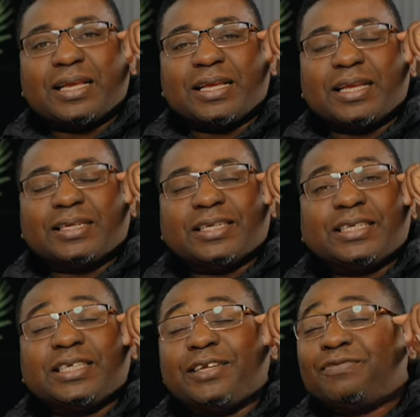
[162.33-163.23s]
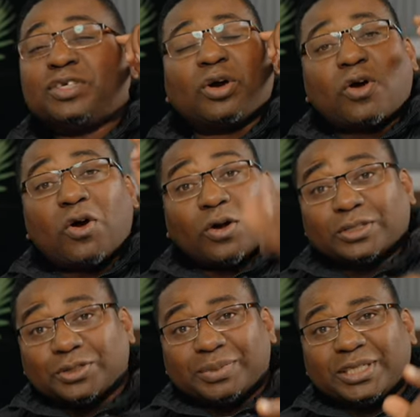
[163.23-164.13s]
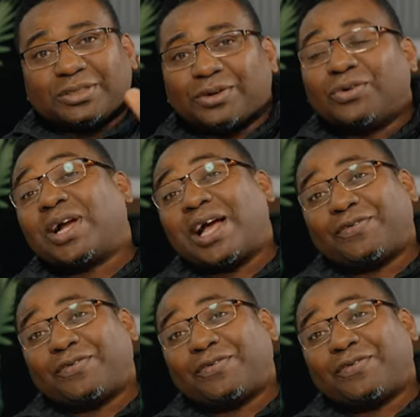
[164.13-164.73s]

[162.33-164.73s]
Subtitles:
it didn't even occur to me to look out